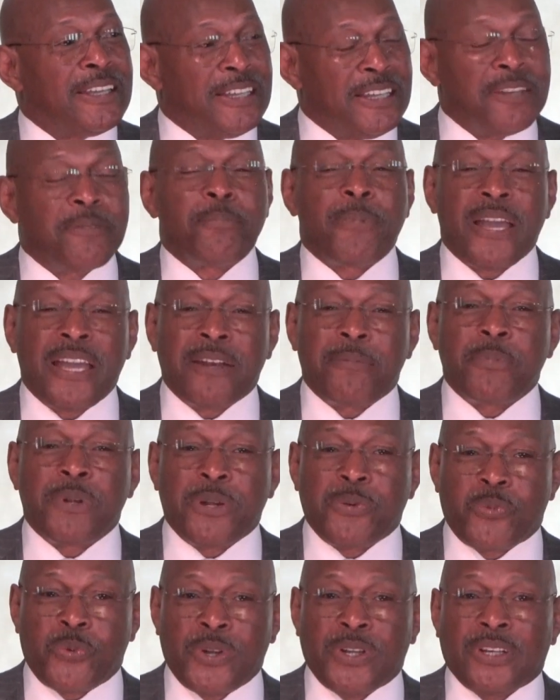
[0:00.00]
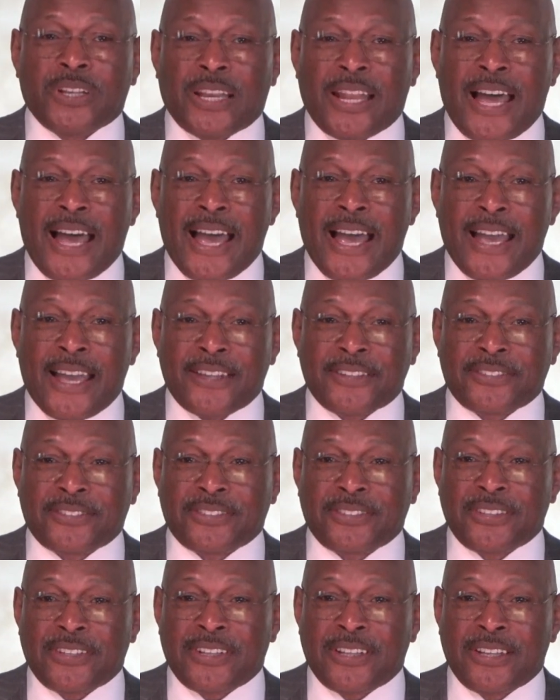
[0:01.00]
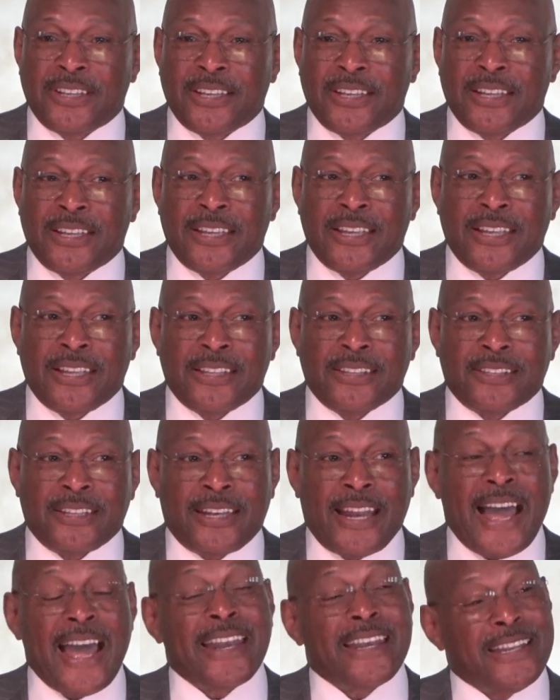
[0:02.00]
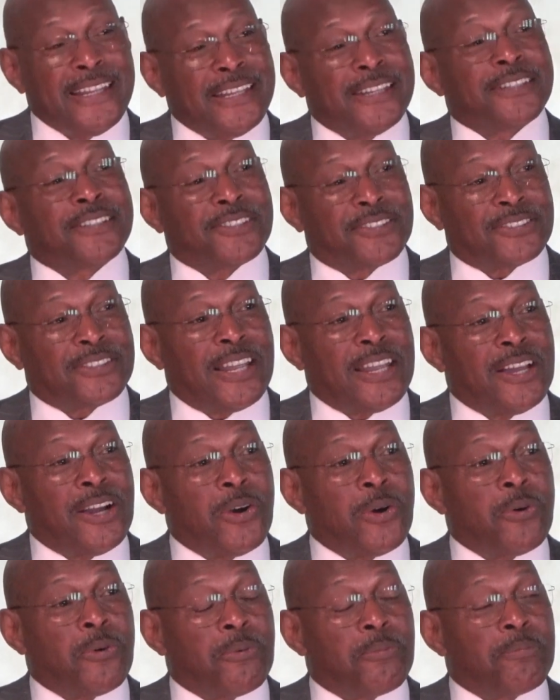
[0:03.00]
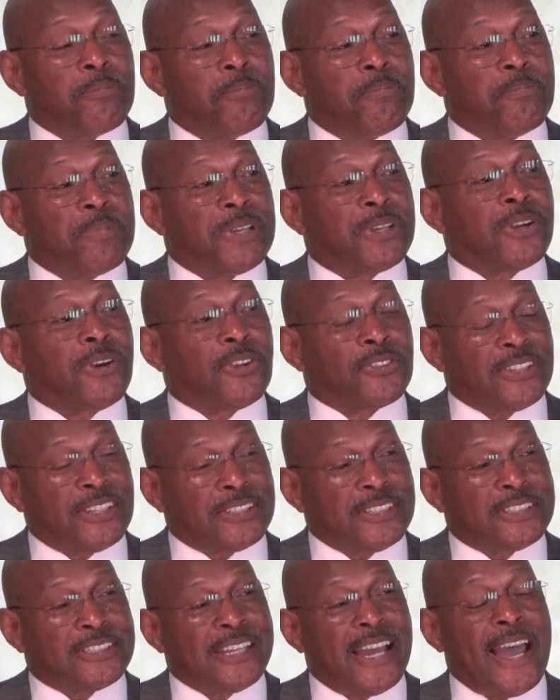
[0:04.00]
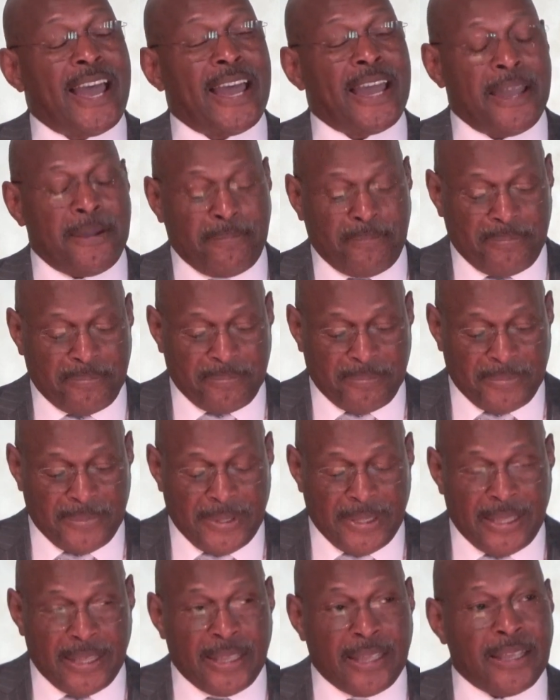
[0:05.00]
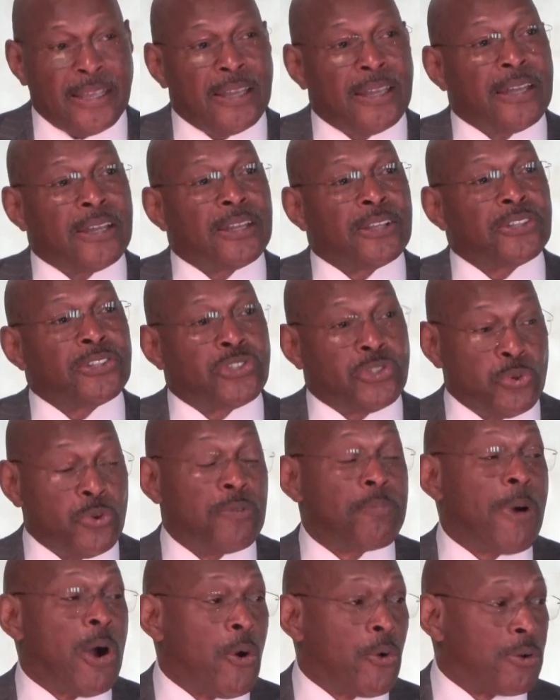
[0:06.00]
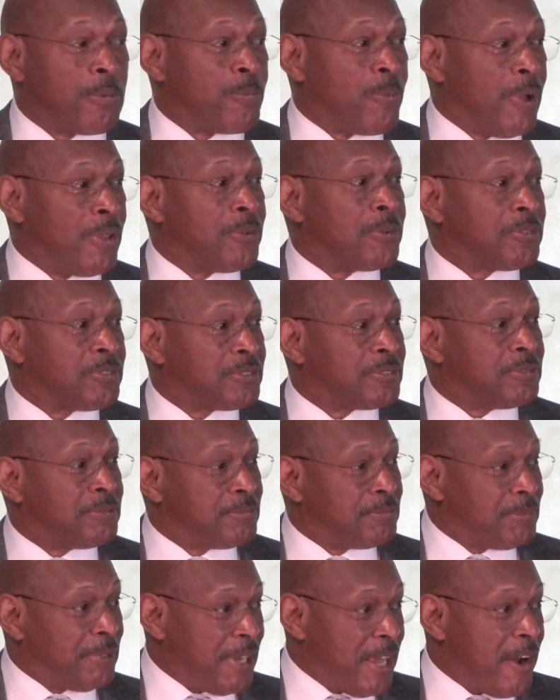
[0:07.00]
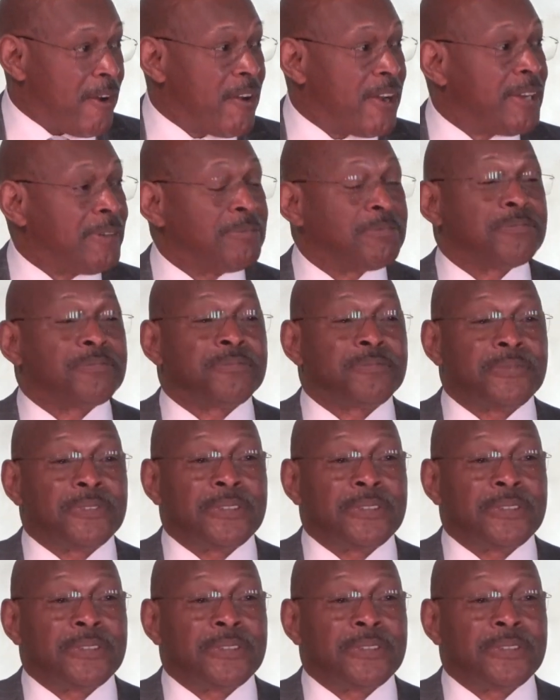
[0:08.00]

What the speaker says: It made me realize that I needed to stay home because at the time, 2 of my older brothers, Larry